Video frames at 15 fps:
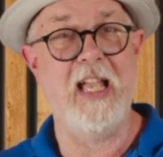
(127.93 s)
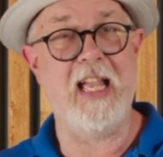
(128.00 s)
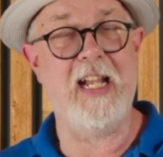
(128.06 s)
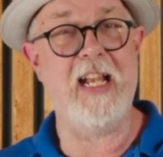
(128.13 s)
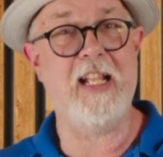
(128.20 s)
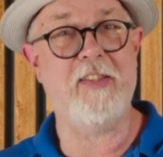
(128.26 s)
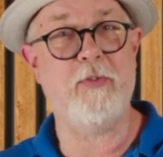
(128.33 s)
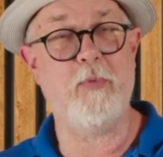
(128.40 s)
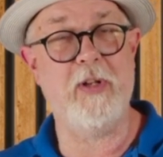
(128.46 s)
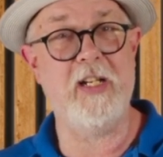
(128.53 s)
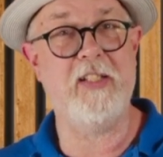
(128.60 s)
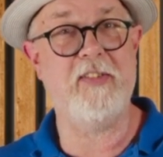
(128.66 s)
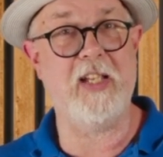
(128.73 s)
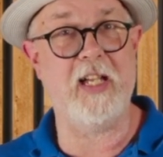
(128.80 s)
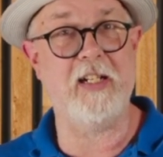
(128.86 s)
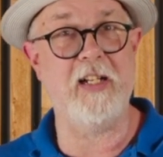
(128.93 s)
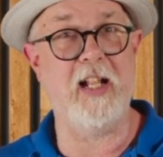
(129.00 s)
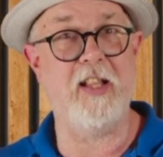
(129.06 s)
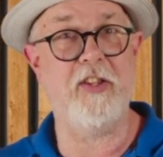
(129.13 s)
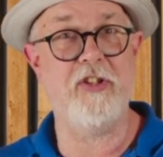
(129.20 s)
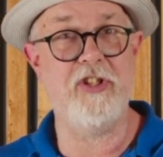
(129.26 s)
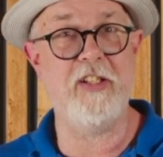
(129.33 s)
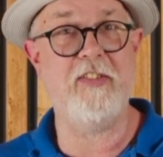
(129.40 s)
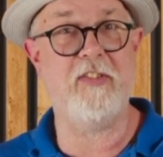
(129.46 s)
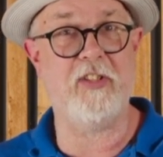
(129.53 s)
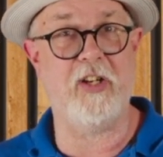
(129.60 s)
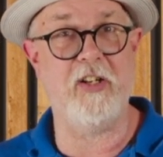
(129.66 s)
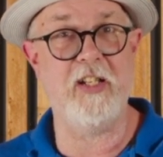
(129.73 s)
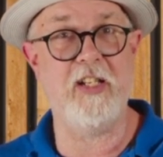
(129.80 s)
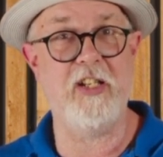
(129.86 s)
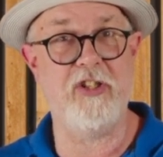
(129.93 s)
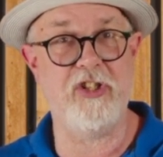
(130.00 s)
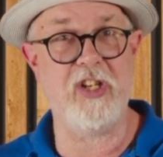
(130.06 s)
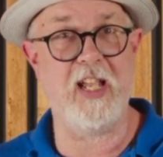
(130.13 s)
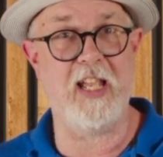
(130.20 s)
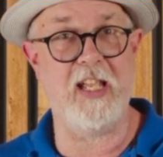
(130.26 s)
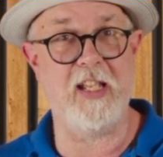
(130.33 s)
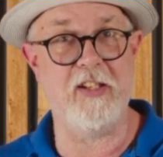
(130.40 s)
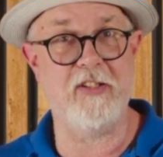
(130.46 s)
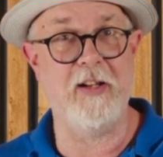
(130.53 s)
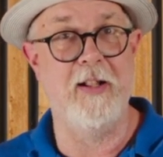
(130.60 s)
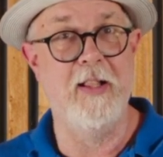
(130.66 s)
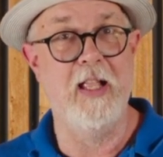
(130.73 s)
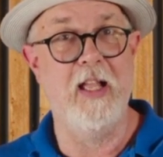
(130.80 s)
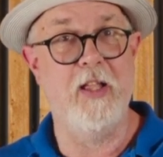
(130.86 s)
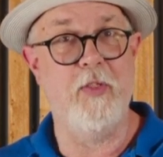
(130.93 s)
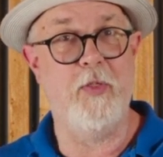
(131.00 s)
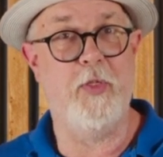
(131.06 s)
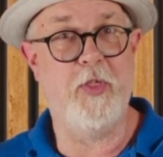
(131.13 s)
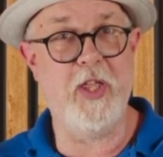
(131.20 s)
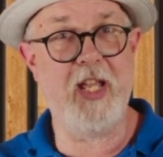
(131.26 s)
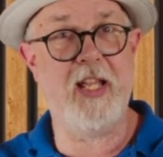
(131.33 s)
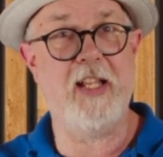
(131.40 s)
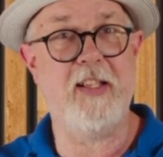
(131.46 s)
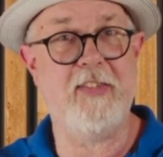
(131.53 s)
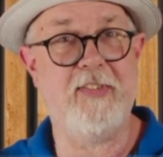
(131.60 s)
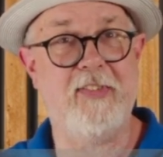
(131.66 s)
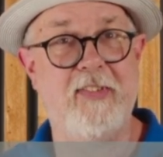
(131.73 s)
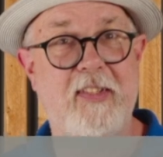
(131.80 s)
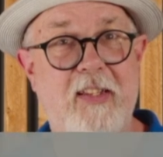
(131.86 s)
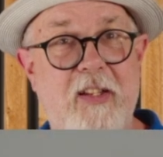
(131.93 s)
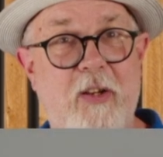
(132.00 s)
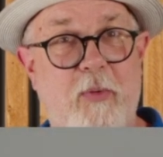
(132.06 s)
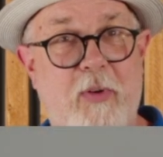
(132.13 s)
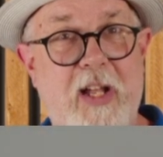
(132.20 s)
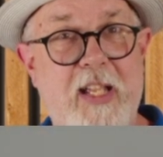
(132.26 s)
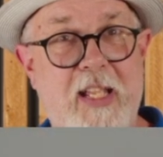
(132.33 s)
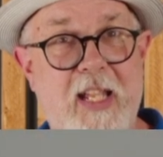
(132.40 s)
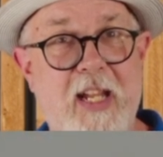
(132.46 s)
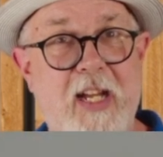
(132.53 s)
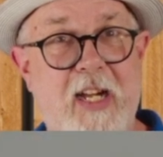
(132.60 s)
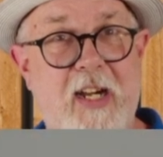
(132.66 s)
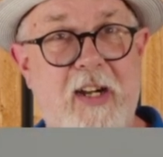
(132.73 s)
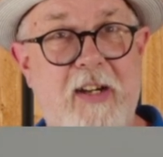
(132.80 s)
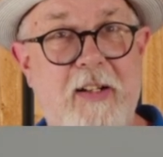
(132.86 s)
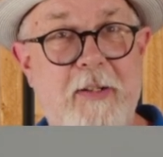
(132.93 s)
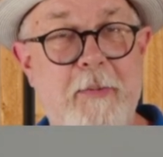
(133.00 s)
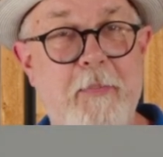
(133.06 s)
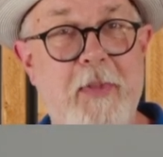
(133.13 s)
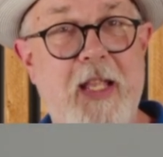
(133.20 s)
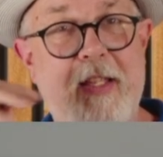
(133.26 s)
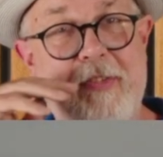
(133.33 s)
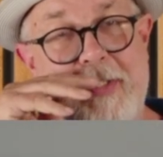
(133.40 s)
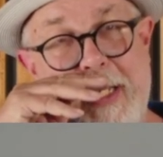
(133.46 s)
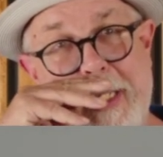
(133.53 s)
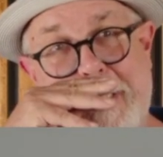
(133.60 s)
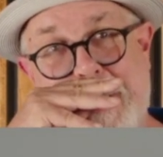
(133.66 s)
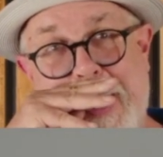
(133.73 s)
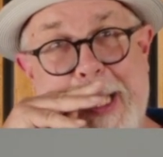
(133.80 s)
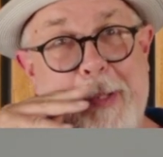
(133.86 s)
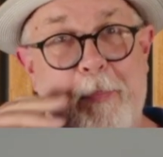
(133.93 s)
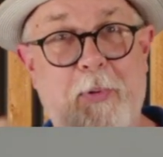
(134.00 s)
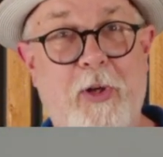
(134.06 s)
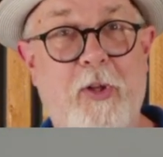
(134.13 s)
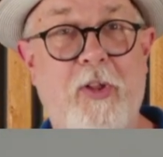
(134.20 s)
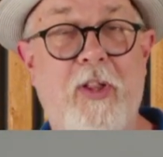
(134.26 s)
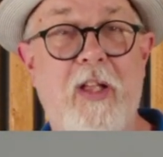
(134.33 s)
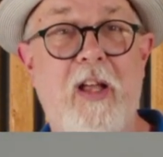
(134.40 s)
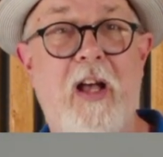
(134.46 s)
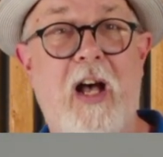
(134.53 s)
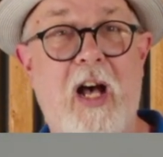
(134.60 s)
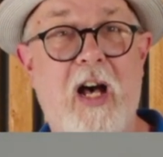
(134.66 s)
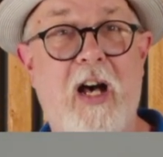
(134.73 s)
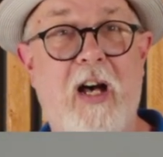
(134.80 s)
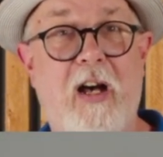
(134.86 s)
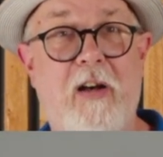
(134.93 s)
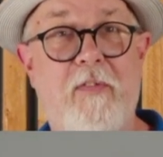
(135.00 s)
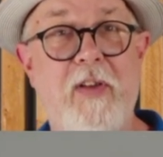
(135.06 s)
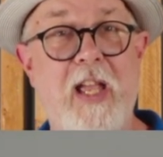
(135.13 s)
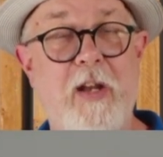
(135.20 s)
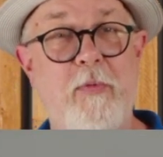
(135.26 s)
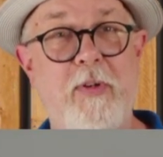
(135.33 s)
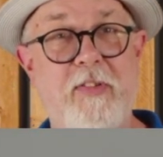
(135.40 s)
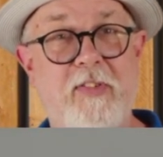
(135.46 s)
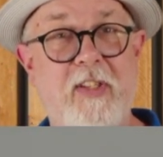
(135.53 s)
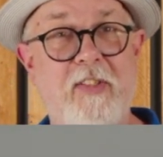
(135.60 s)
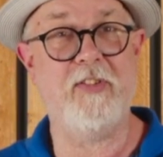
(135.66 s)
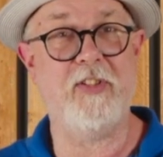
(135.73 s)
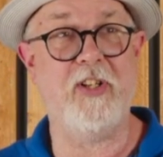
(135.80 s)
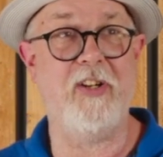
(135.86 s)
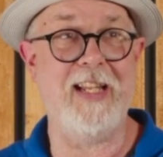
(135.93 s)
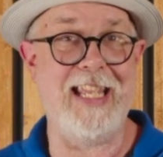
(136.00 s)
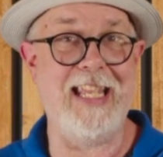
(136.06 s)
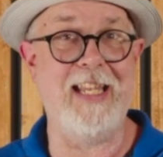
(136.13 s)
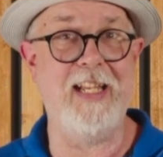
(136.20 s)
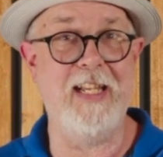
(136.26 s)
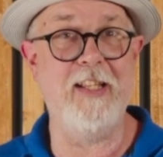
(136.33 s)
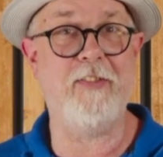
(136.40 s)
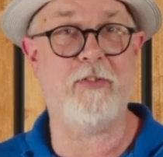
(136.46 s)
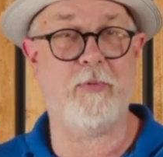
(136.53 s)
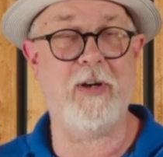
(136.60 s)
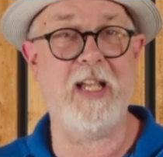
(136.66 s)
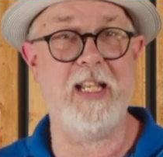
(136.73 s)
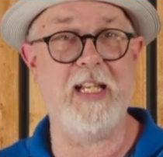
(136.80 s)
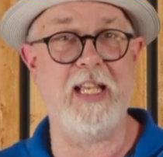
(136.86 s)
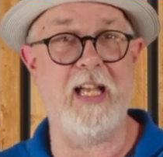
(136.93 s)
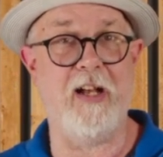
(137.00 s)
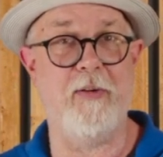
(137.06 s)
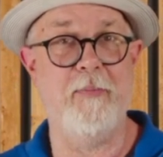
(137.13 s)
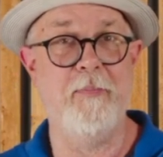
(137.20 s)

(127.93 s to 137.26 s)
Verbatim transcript: And that's when the technology started to change. This right here is an example of a resistor in this radio.